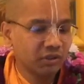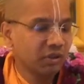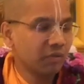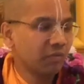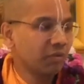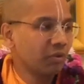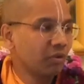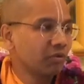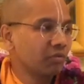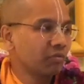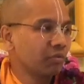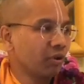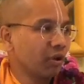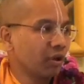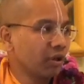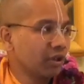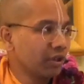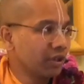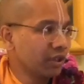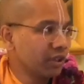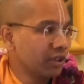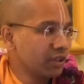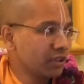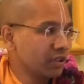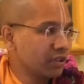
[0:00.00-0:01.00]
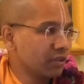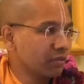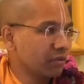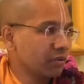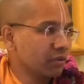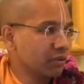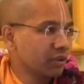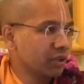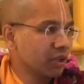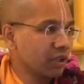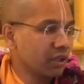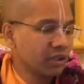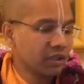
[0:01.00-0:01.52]
about politics,
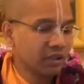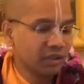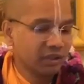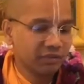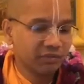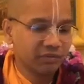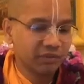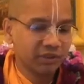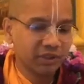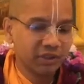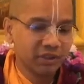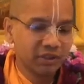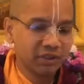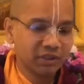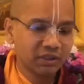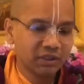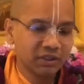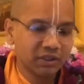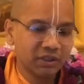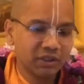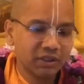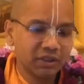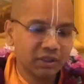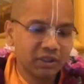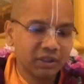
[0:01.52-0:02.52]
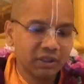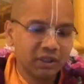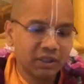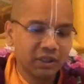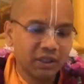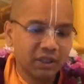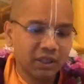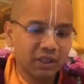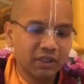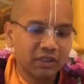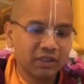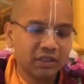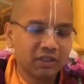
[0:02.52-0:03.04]
about current affairs
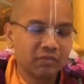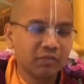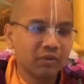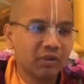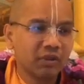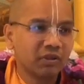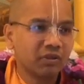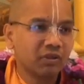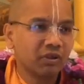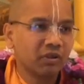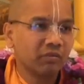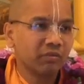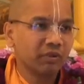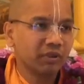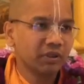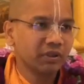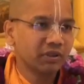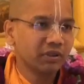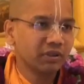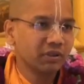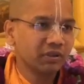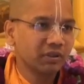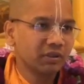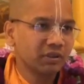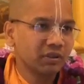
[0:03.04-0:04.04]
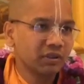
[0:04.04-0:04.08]
and similar topics.